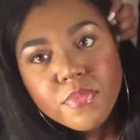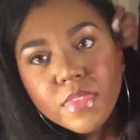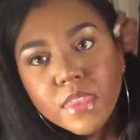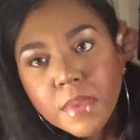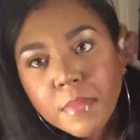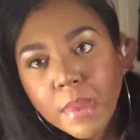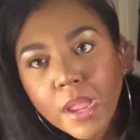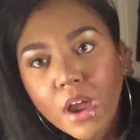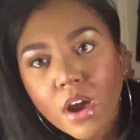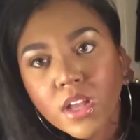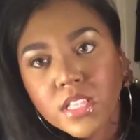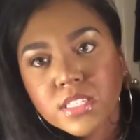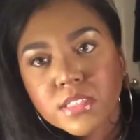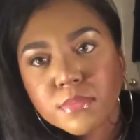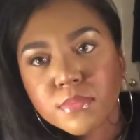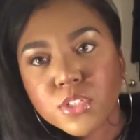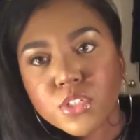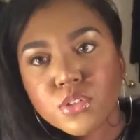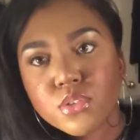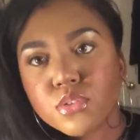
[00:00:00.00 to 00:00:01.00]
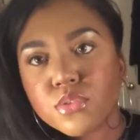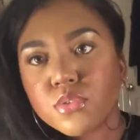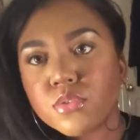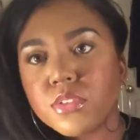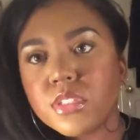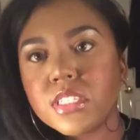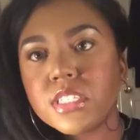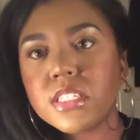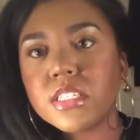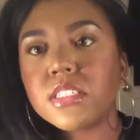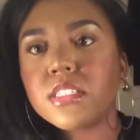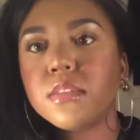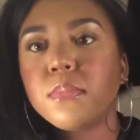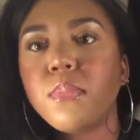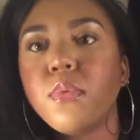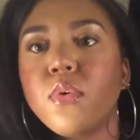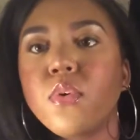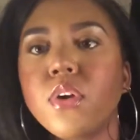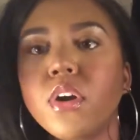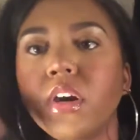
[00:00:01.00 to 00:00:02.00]
My awesome dudes that
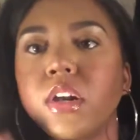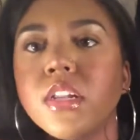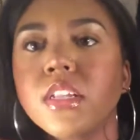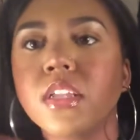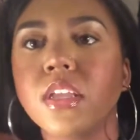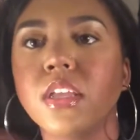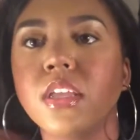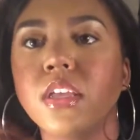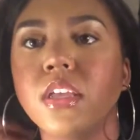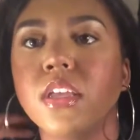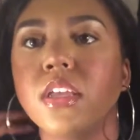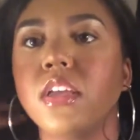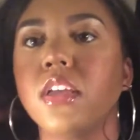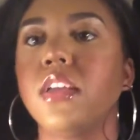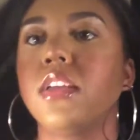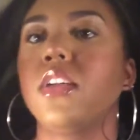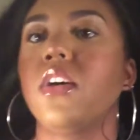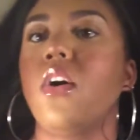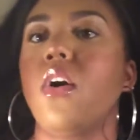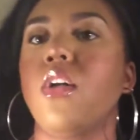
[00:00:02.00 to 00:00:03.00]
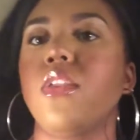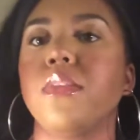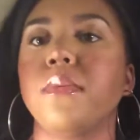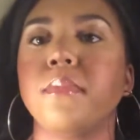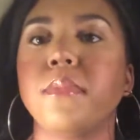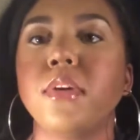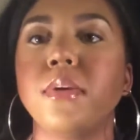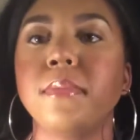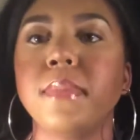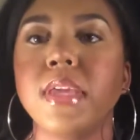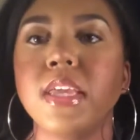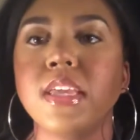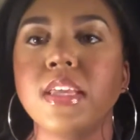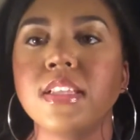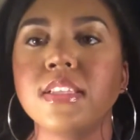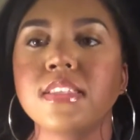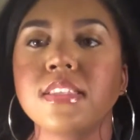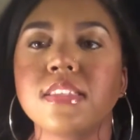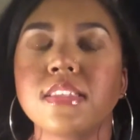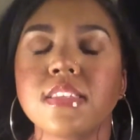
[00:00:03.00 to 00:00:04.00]
support, all the
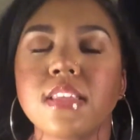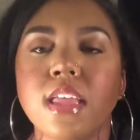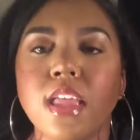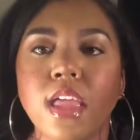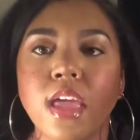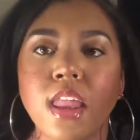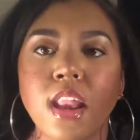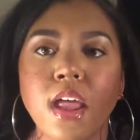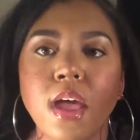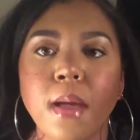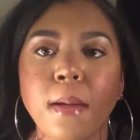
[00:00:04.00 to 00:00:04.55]
mermaids, and